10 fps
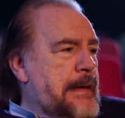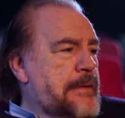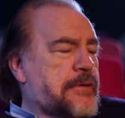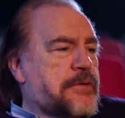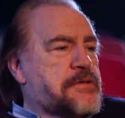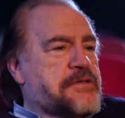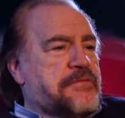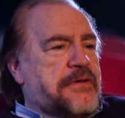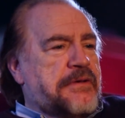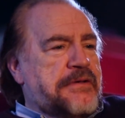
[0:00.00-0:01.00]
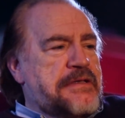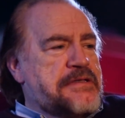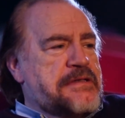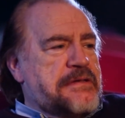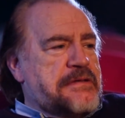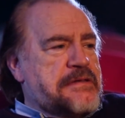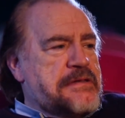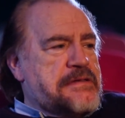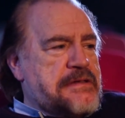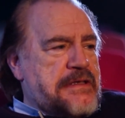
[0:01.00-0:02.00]
in the course of the audition,
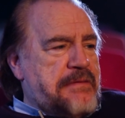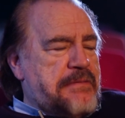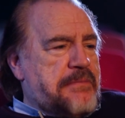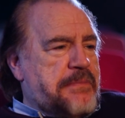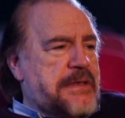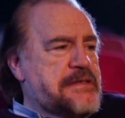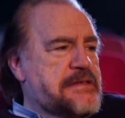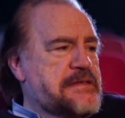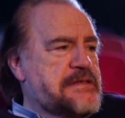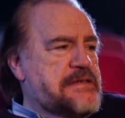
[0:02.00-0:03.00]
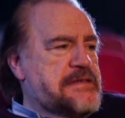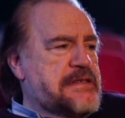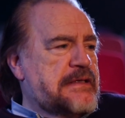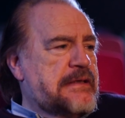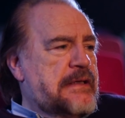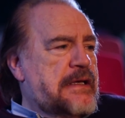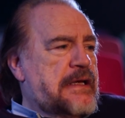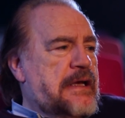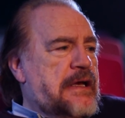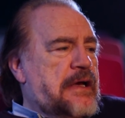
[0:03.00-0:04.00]
she gave me the pages, and she said,
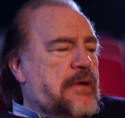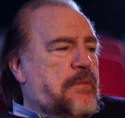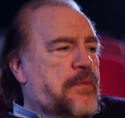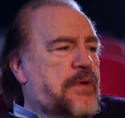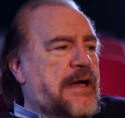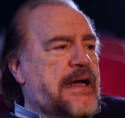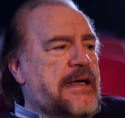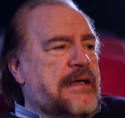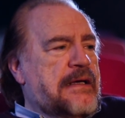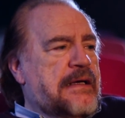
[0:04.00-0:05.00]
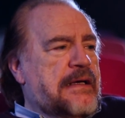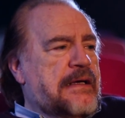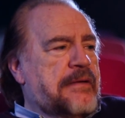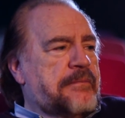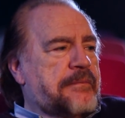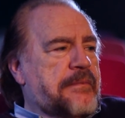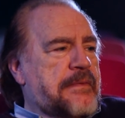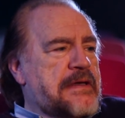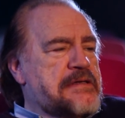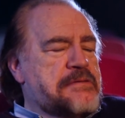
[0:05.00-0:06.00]
would I...
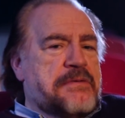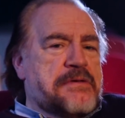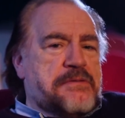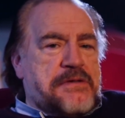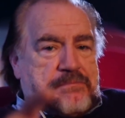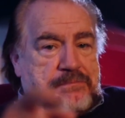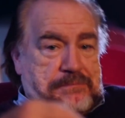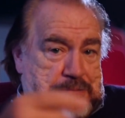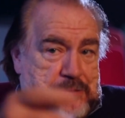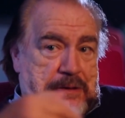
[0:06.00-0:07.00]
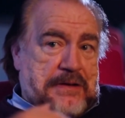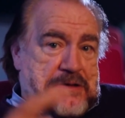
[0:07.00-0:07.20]
as we doing